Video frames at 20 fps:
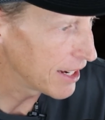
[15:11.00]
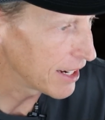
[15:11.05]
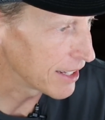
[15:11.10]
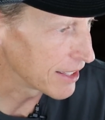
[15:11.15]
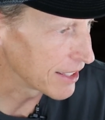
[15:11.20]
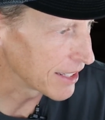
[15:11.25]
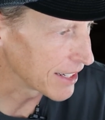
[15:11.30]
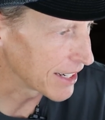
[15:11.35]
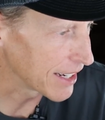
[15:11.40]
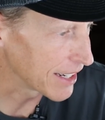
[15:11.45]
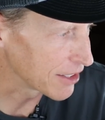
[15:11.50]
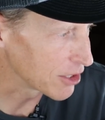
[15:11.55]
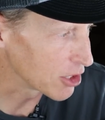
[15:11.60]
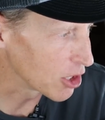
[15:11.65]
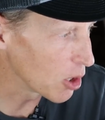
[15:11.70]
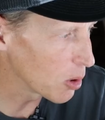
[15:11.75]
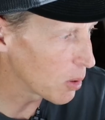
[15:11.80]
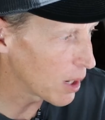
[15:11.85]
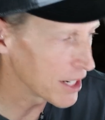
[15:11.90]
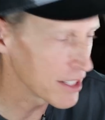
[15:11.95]
and that he had
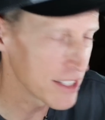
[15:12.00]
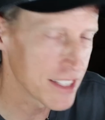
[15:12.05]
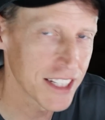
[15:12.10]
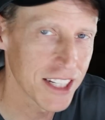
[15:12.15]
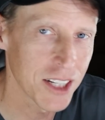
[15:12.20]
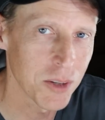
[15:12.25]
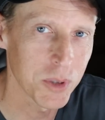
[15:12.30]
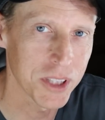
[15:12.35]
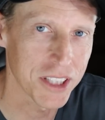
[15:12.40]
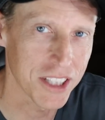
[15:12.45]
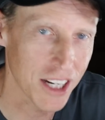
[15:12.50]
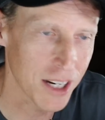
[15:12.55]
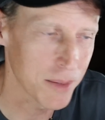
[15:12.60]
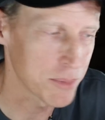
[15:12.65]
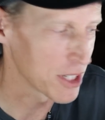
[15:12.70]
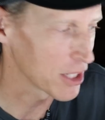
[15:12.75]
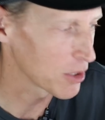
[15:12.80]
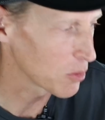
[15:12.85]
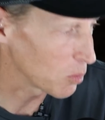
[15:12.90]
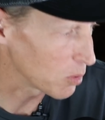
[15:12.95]
no idea what the
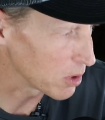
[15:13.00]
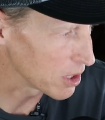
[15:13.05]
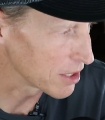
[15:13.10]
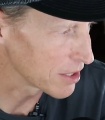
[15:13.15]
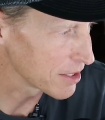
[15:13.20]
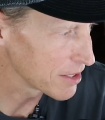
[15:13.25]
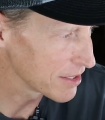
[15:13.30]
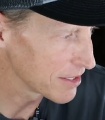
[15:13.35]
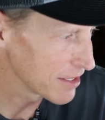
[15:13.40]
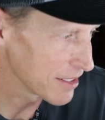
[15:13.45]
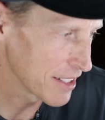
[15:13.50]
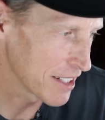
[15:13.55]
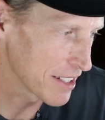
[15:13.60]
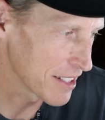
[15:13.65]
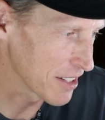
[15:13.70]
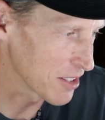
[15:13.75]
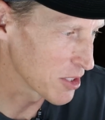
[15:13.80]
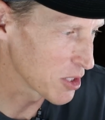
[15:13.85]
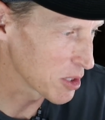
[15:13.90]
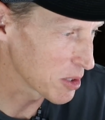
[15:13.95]
object was.
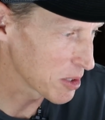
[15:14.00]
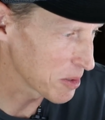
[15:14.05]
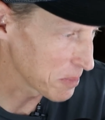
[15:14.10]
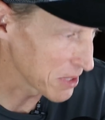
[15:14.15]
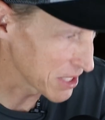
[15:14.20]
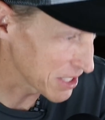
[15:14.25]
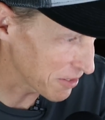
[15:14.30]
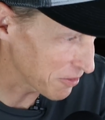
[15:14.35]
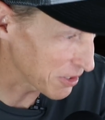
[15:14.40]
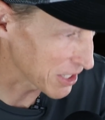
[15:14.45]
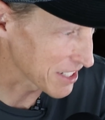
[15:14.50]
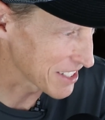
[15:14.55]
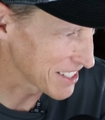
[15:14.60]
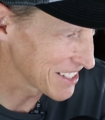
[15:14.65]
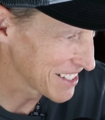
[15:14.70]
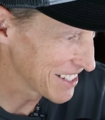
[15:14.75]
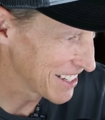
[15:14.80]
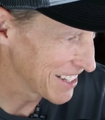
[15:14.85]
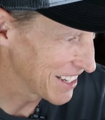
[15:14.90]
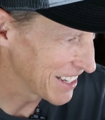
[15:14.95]
Details and
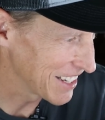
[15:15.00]
specifics